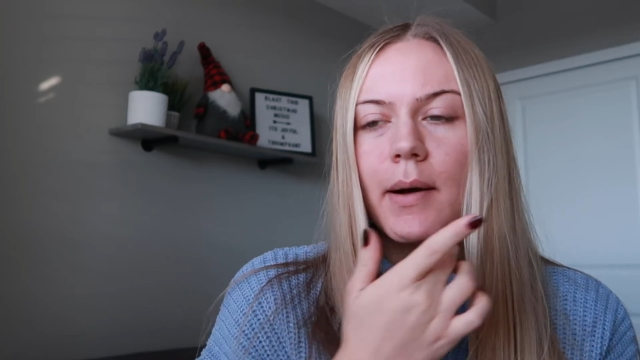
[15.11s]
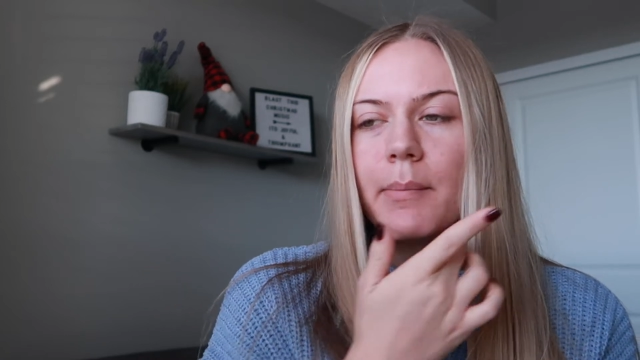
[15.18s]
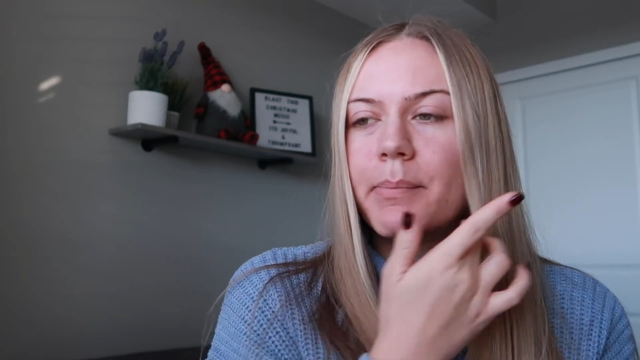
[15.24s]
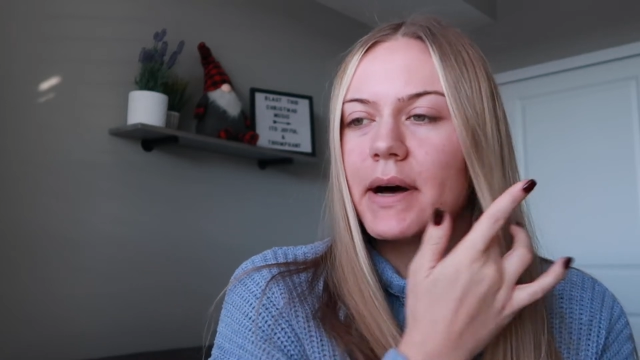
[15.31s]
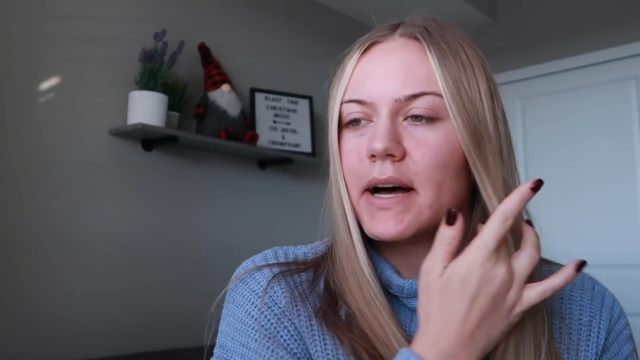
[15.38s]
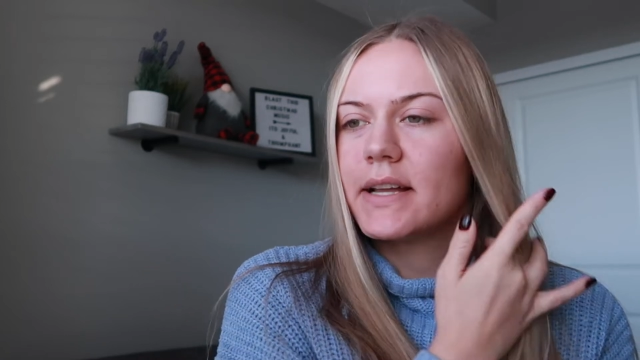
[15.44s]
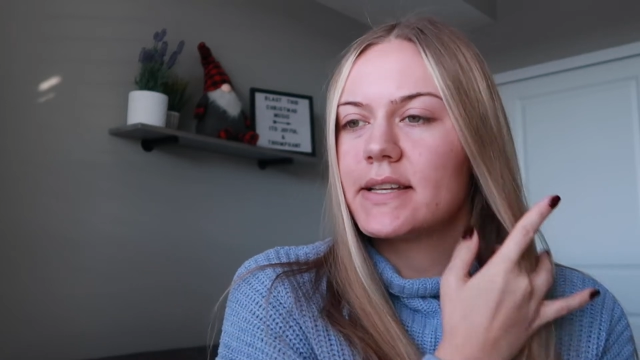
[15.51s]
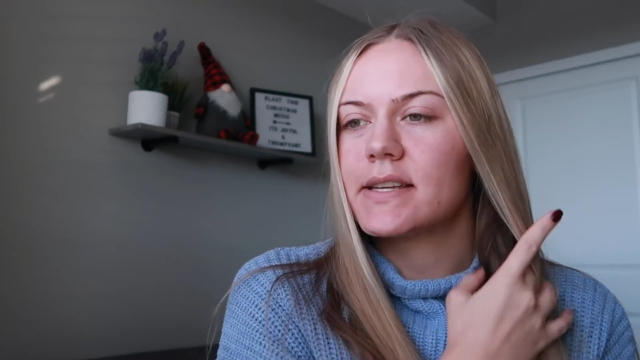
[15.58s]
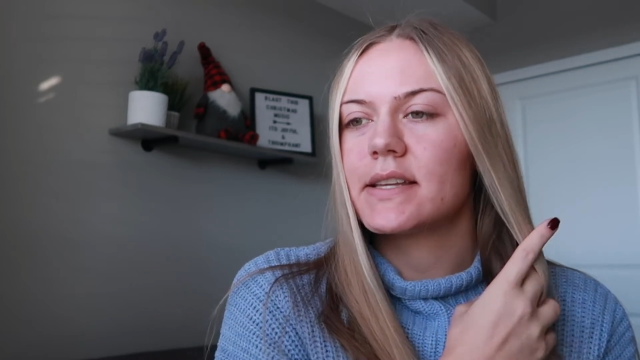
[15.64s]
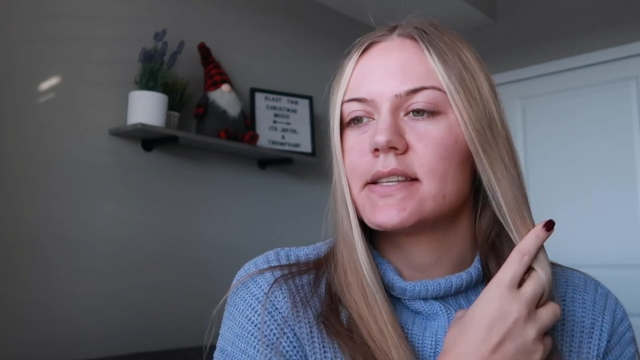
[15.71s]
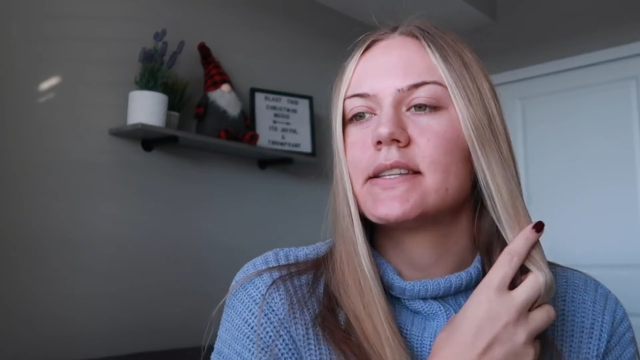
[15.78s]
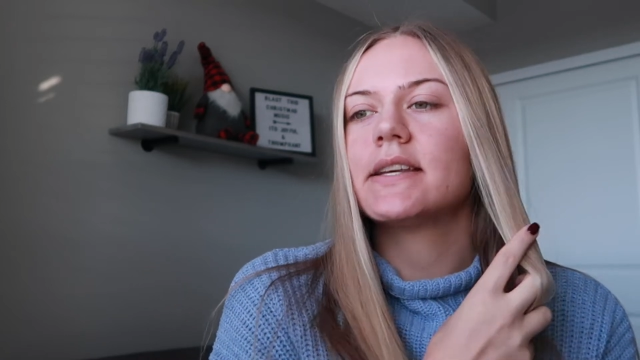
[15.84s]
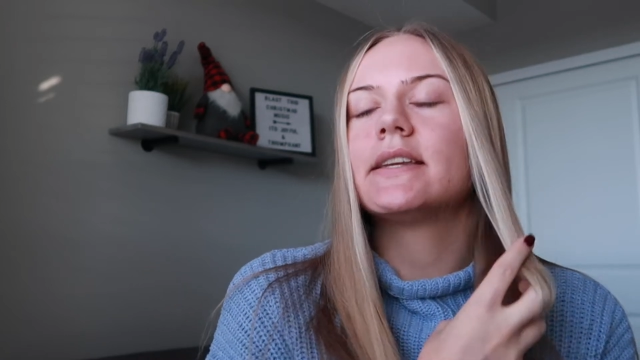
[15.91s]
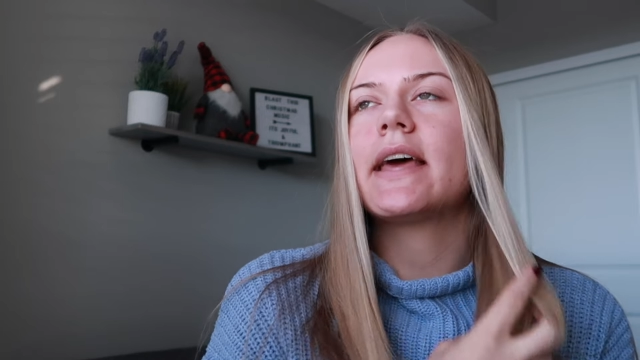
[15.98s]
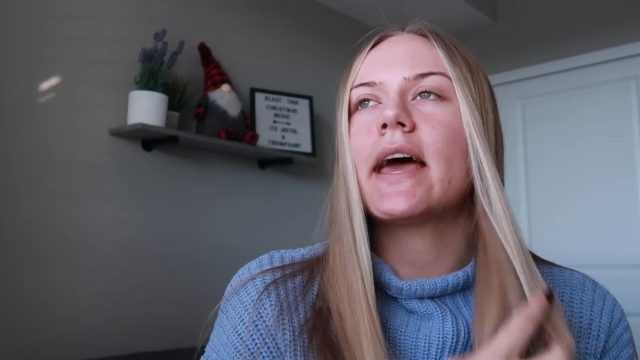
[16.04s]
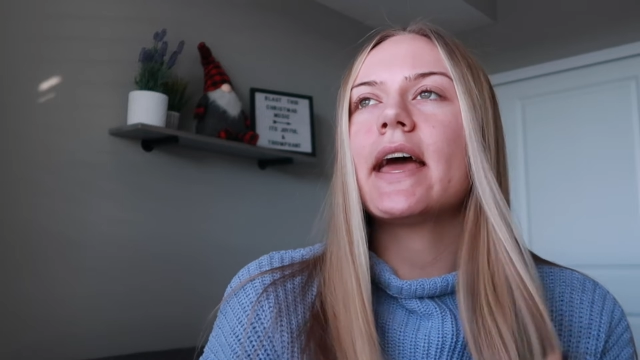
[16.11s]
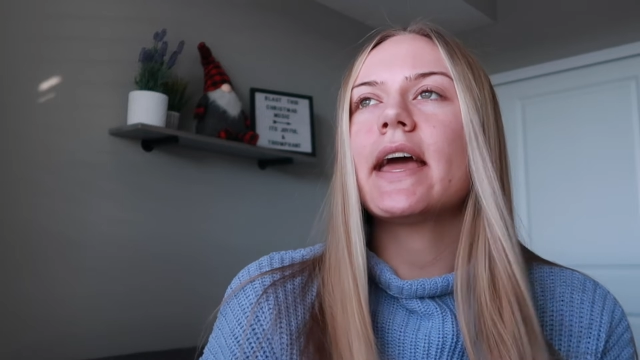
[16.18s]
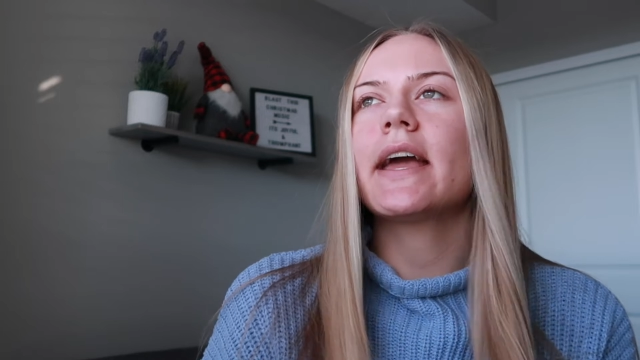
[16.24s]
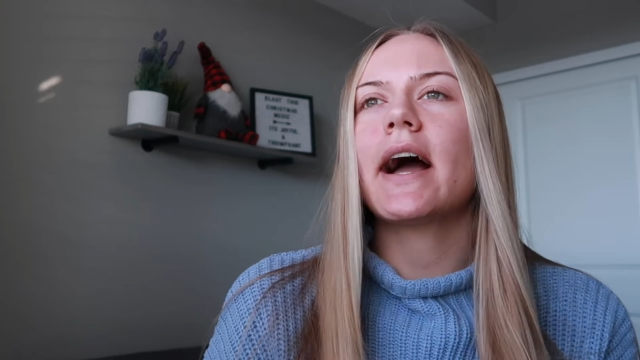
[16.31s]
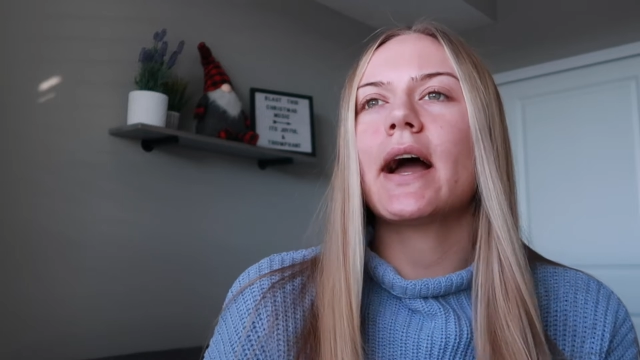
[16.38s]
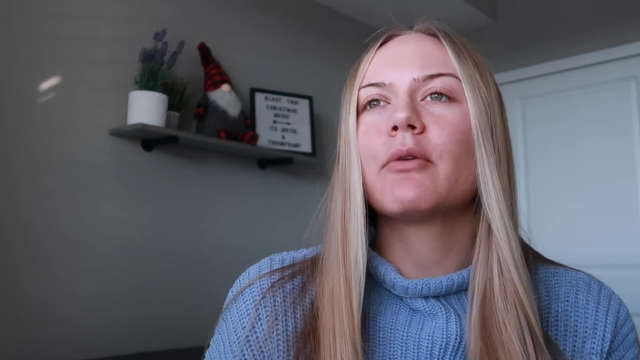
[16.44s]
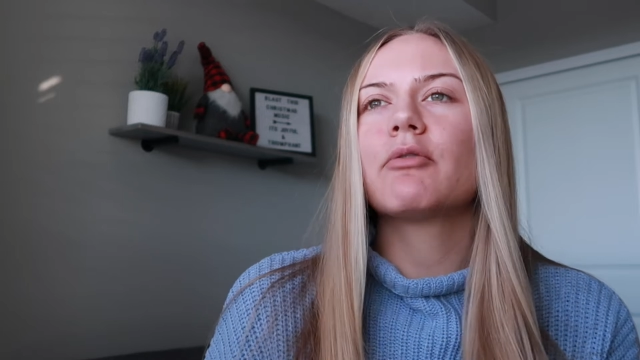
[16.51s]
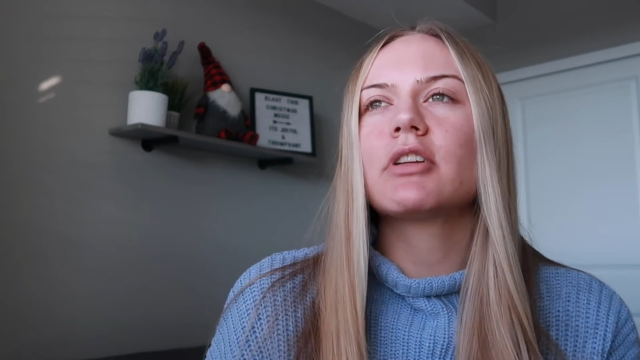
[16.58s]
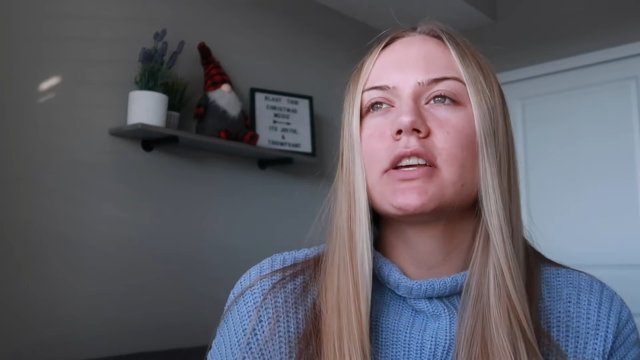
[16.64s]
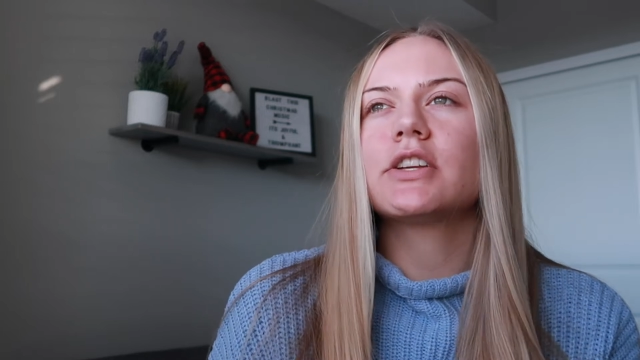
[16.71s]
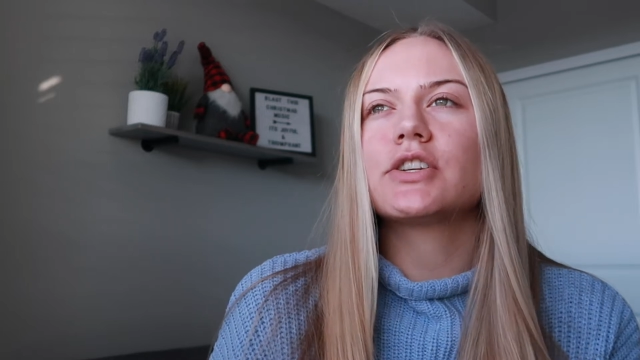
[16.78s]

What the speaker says: but today I really